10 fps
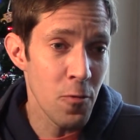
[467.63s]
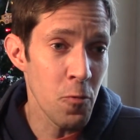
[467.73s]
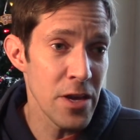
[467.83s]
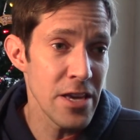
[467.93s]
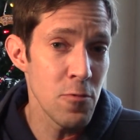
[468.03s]

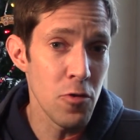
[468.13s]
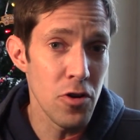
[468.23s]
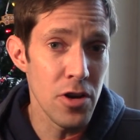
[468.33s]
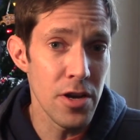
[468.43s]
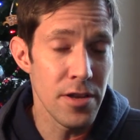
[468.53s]
we
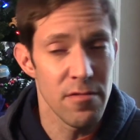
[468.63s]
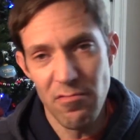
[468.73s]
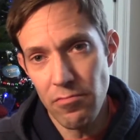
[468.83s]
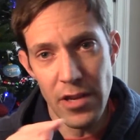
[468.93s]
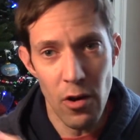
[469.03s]
would,
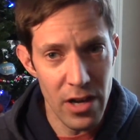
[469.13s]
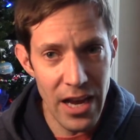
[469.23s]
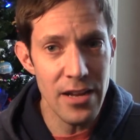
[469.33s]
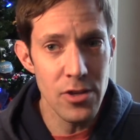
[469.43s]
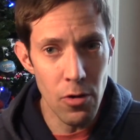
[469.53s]
you know,
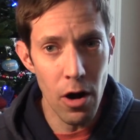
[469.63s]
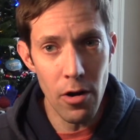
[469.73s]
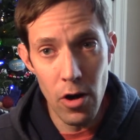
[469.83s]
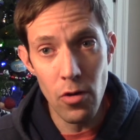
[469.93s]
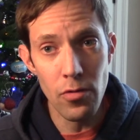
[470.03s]
kind of do our
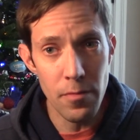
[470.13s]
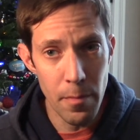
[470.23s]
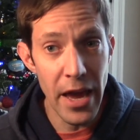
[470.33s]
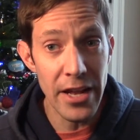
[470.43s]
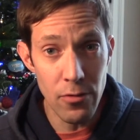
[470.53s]
own
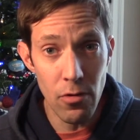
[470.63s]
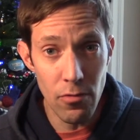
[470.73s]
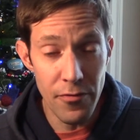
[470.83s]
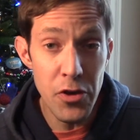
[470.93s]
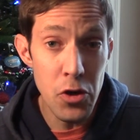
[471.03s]
manual
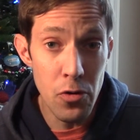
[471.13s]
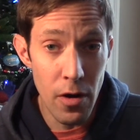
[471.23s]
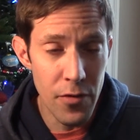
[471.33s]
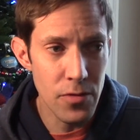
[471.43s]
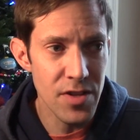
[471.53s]
review
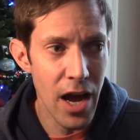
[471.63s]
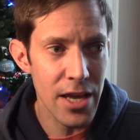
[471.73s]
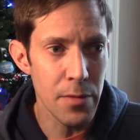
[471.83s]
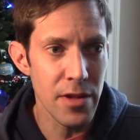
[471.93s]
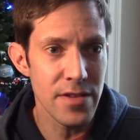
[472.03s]
of those
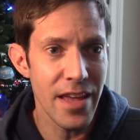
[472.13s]
documents.